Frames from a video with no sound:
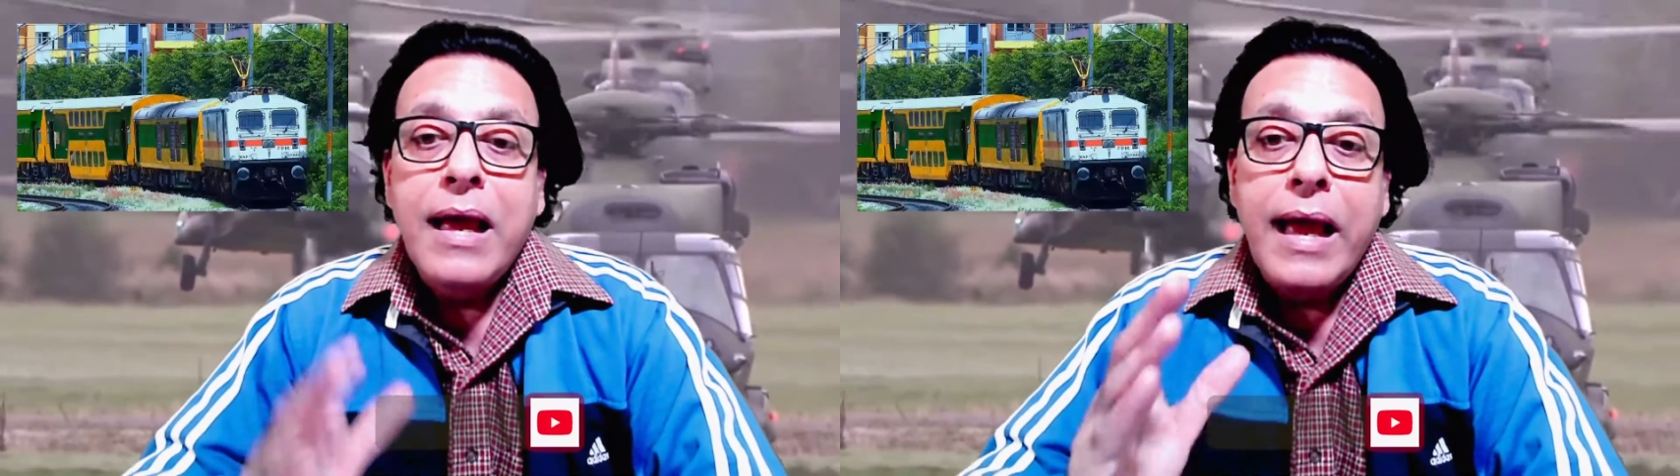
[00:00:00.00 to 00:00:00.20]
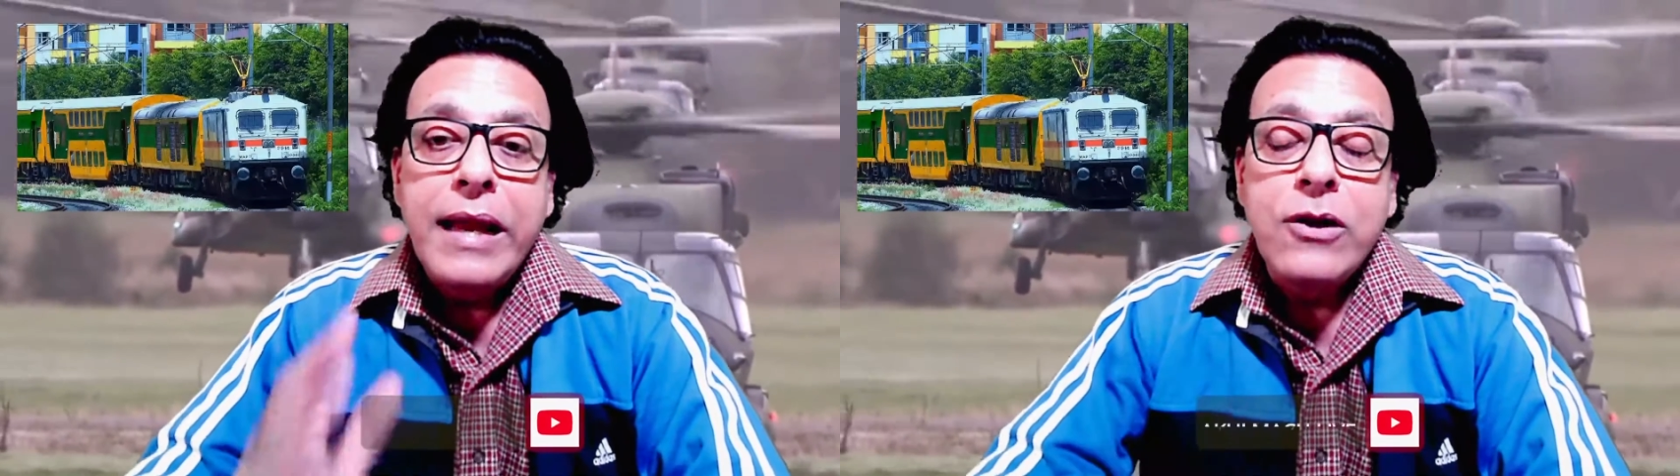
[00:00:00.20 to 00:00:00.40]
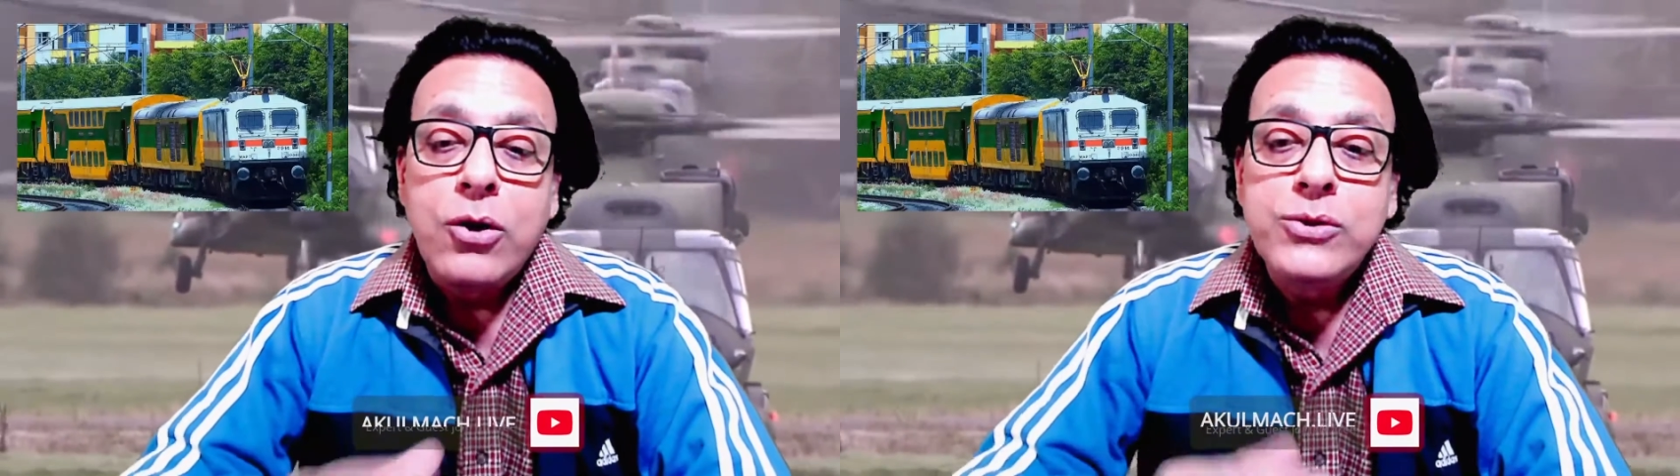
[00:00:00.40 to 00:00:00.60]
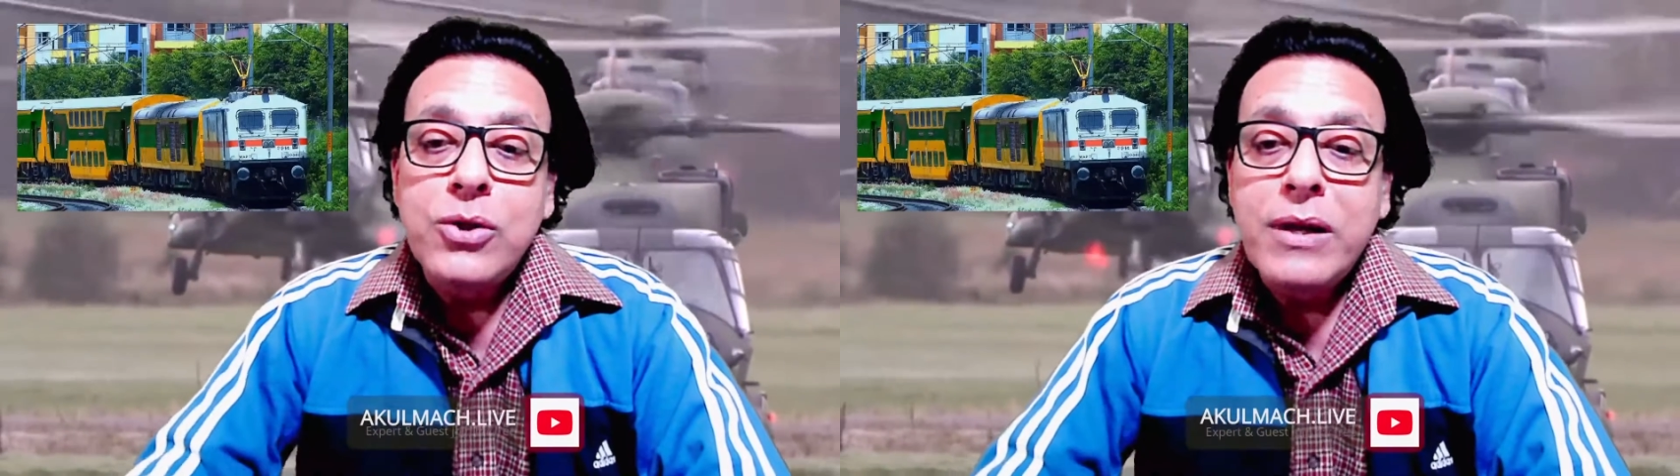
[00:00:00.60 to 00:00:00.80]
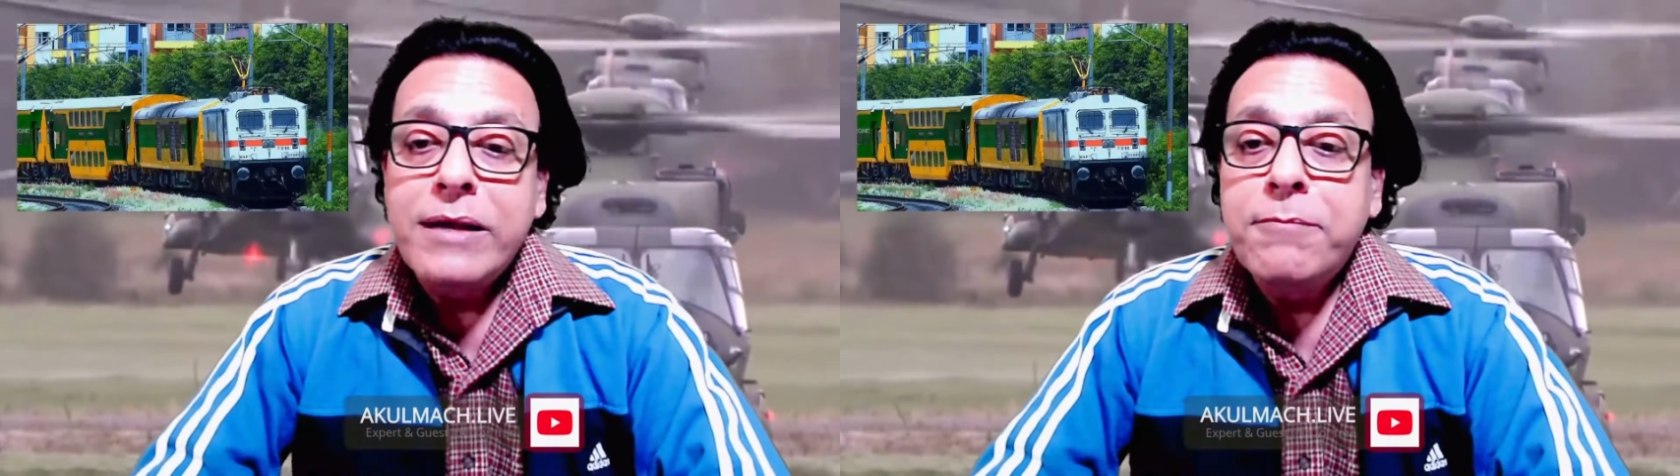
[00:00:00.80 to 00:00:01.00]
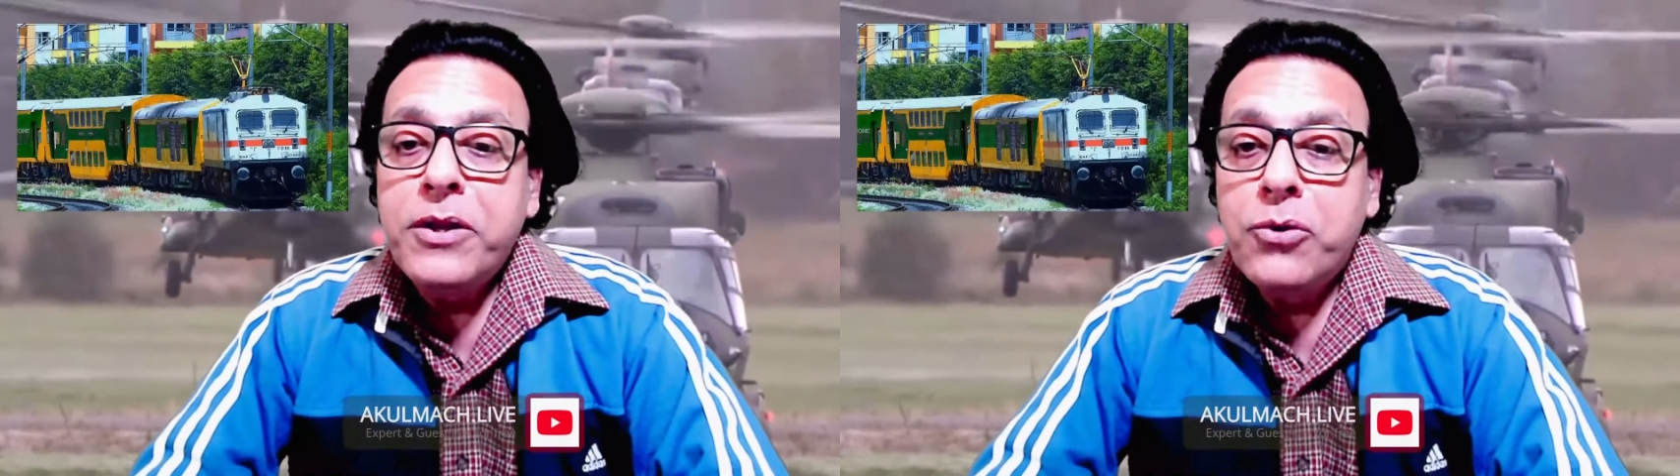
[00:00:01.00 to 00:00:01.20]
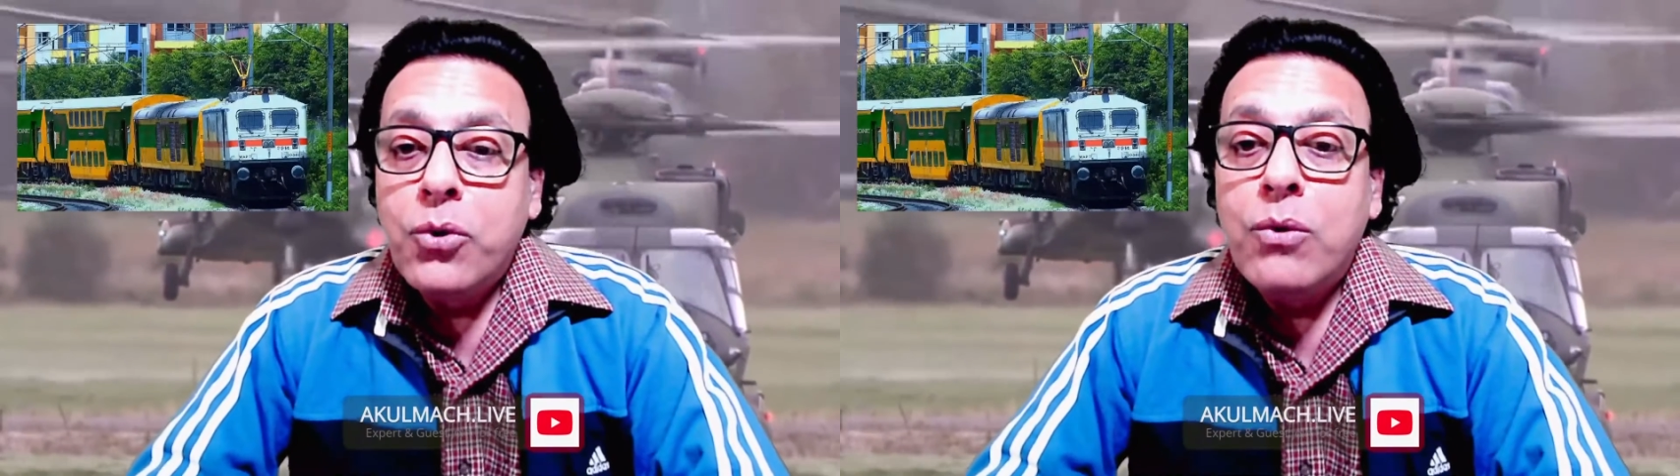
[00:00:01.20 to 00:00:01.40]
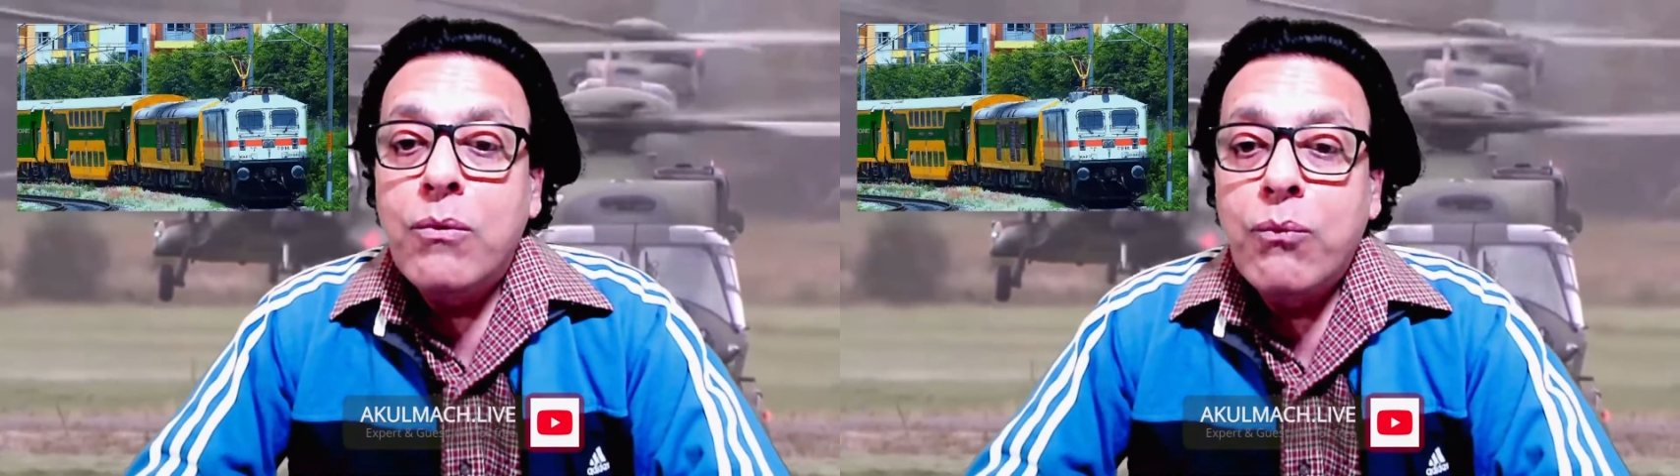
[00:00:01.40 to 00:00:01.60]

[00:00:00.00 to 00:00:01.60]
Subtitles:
and also let me know